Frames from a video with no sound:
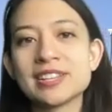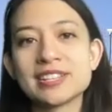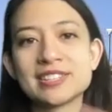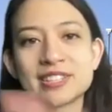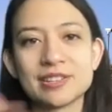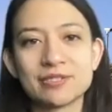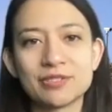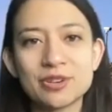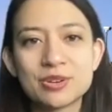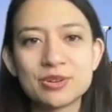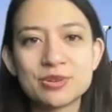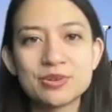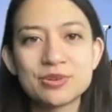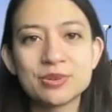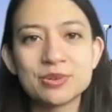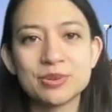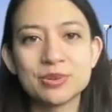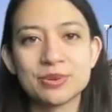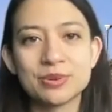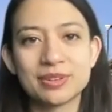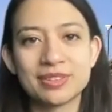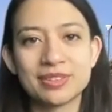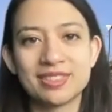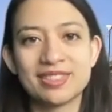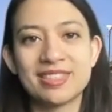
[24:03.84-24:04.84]
of
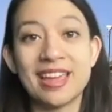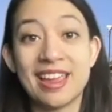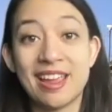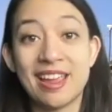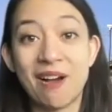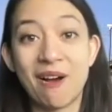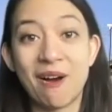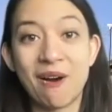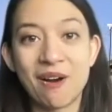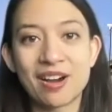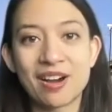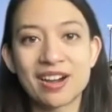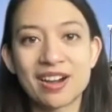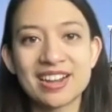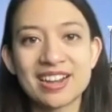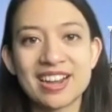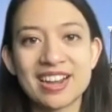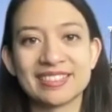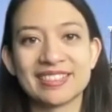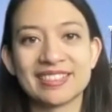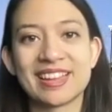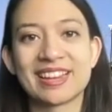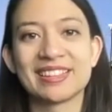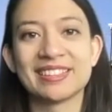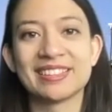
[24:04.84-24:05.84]
who they are,
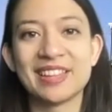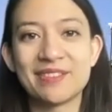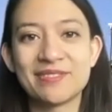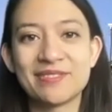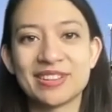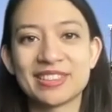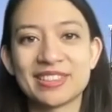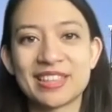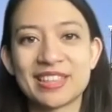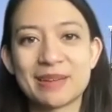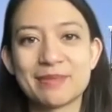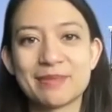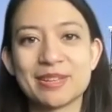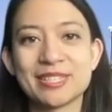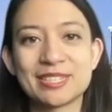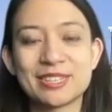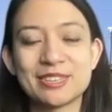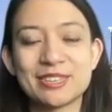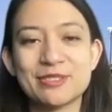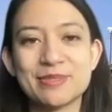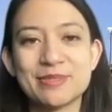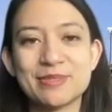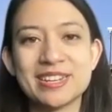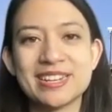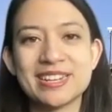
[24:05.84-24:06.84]
and like loving them as
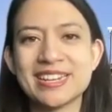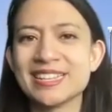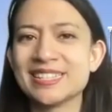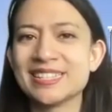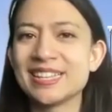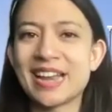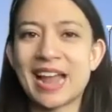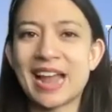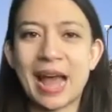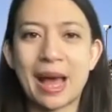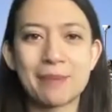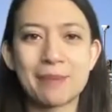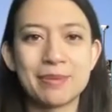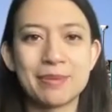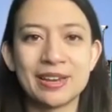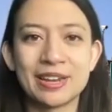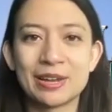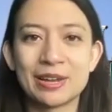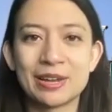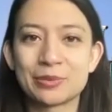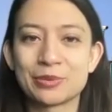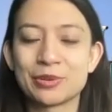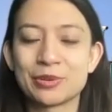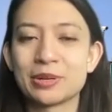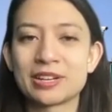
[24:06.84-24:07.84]
human isn't happening
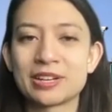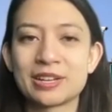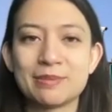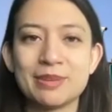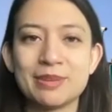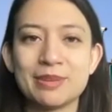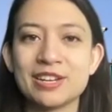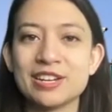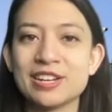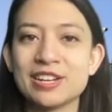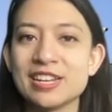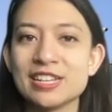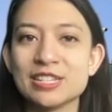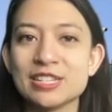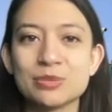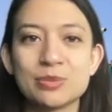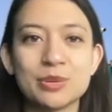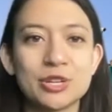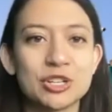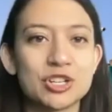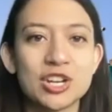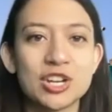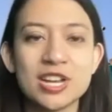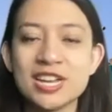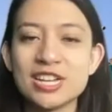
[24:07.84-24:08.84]
in rural communities,
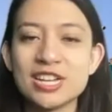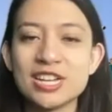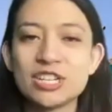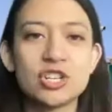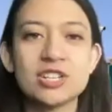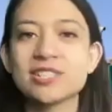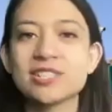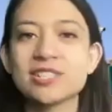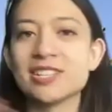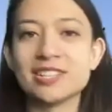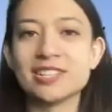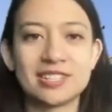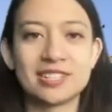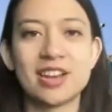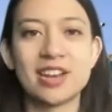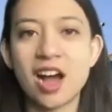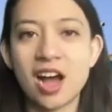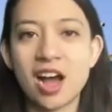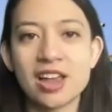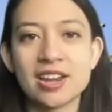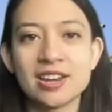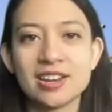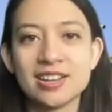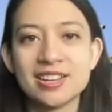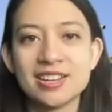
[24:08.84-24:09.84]
which just is
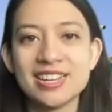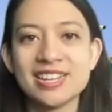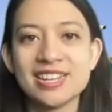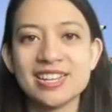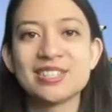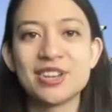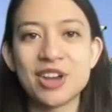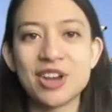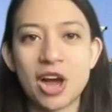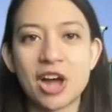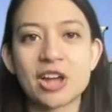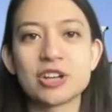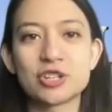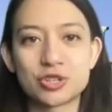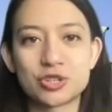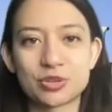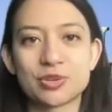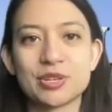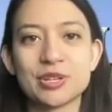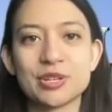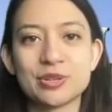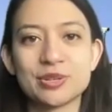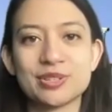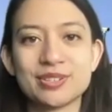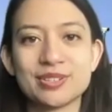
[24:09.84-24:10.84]
not
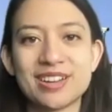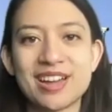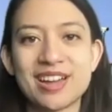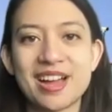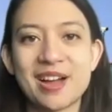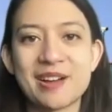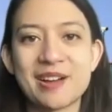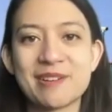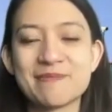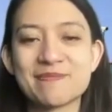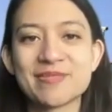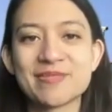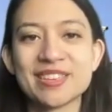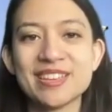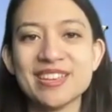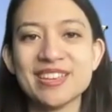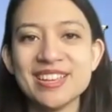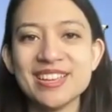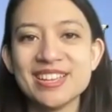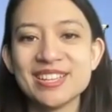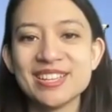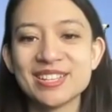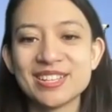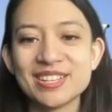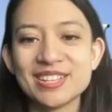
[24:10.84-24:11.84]
true.
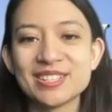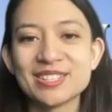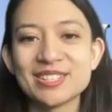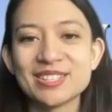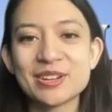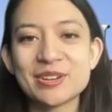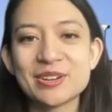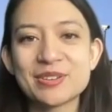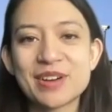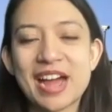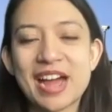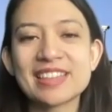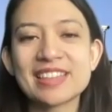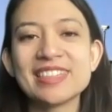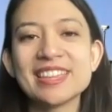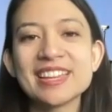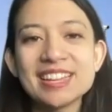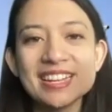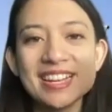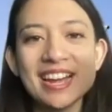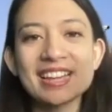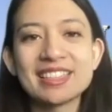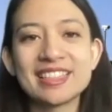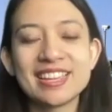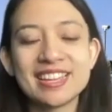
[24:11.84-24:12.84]
So I think
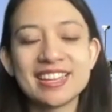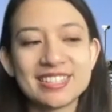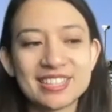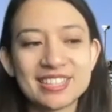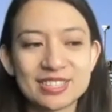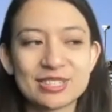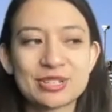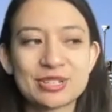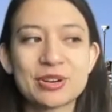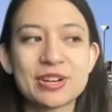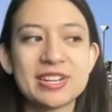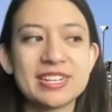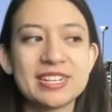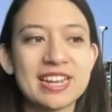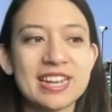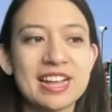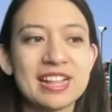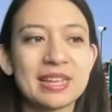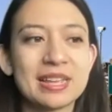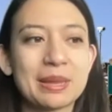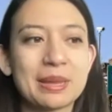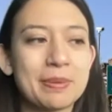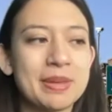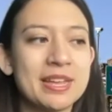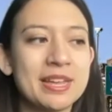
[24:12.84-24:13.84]
it's a
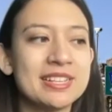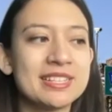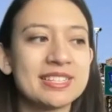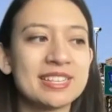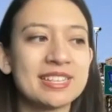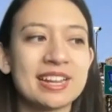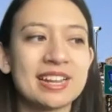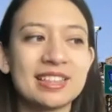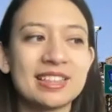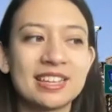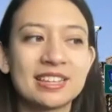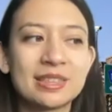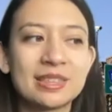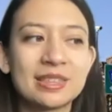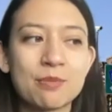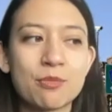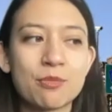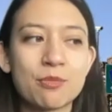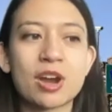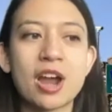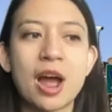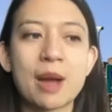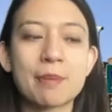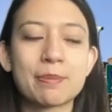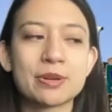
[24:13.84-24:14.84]
storytelling piece. And I think the
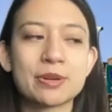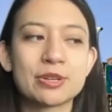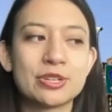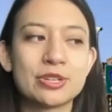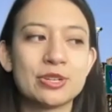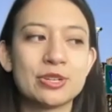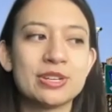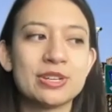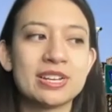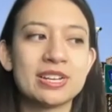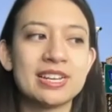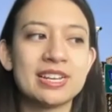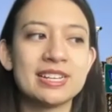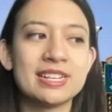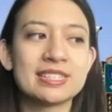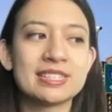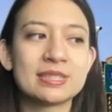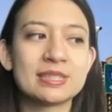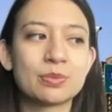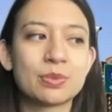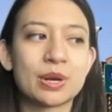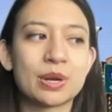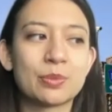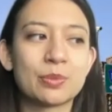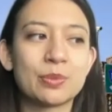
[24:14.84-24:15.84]
more opportunities
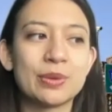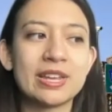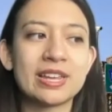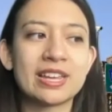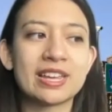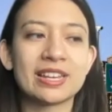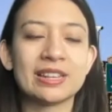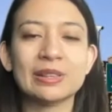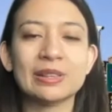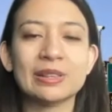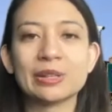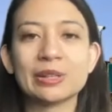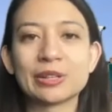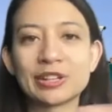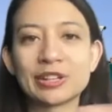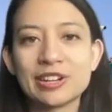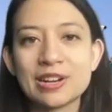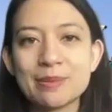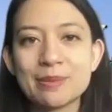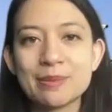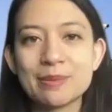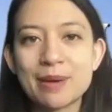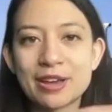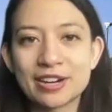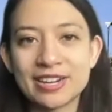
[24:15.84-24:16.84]
where we can learn
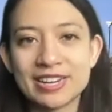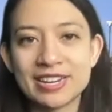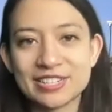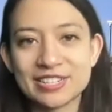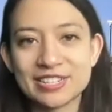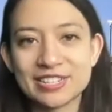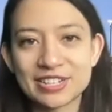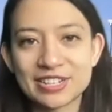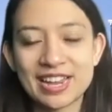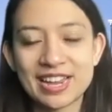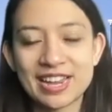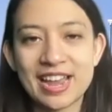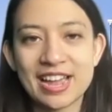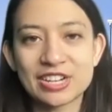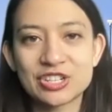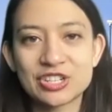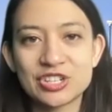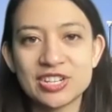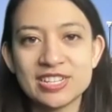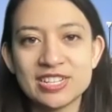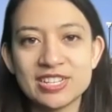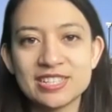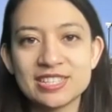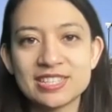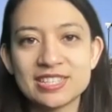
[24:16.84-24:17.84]
about our
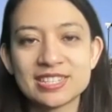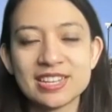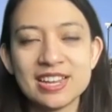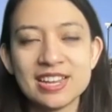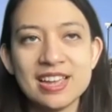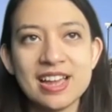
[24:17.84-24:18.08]
interconnections